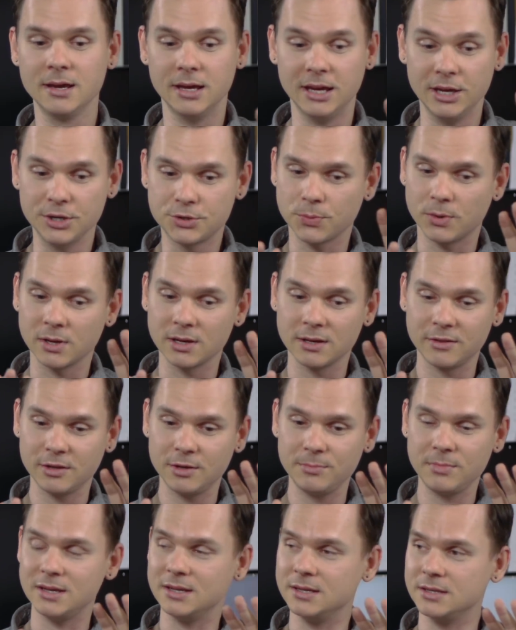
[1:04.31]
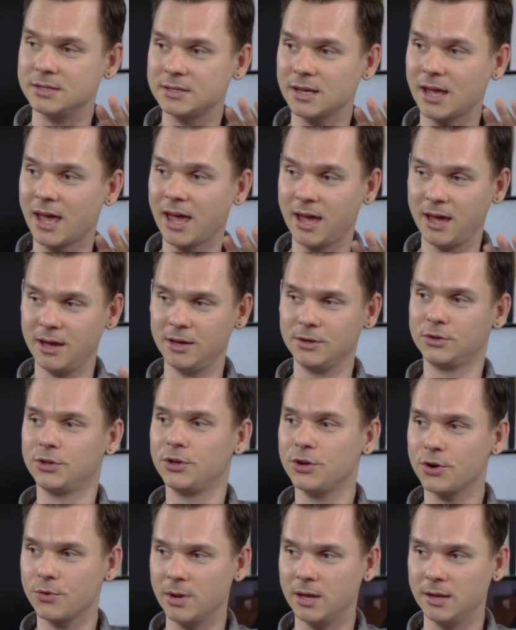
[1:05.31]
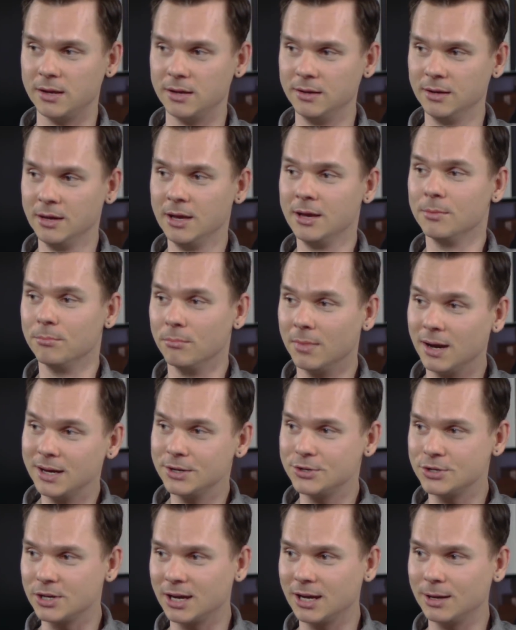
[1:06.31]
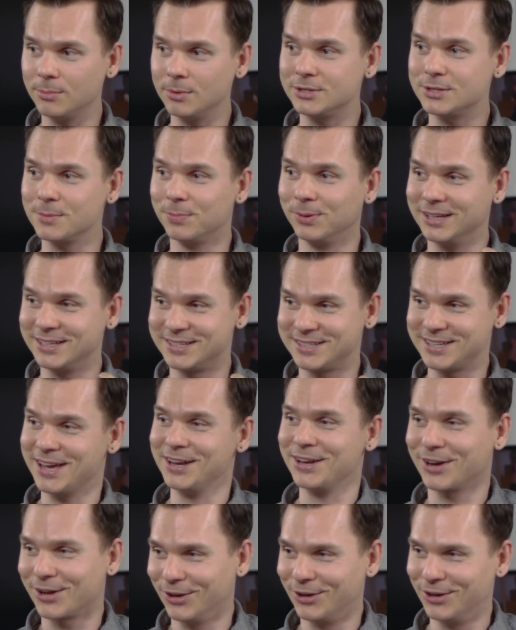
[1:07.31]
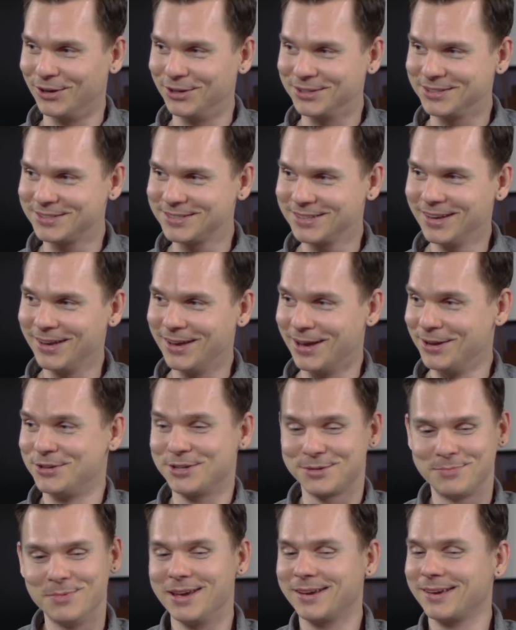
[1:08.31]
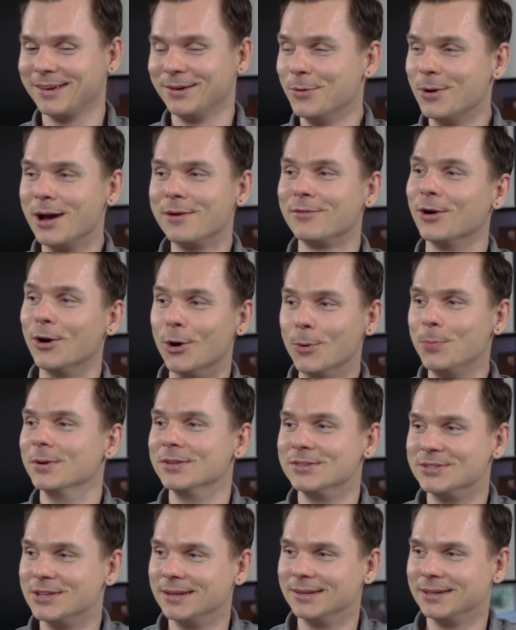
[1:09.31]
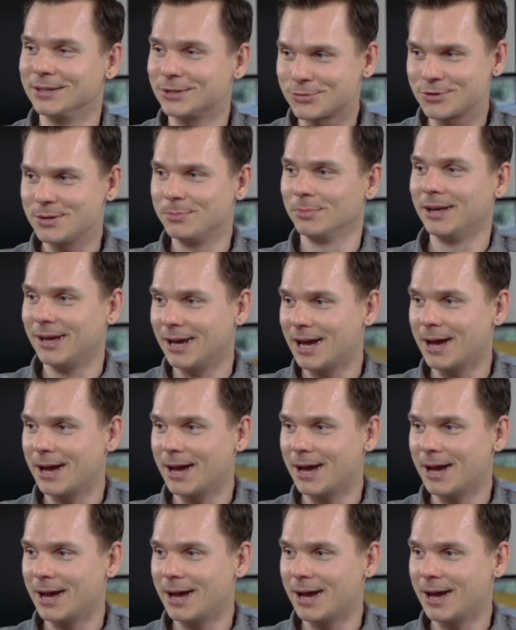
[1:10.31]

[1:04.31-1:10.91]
Each one of them is hand curated. My job is to play Santa Claus and just make whoever opens it extremely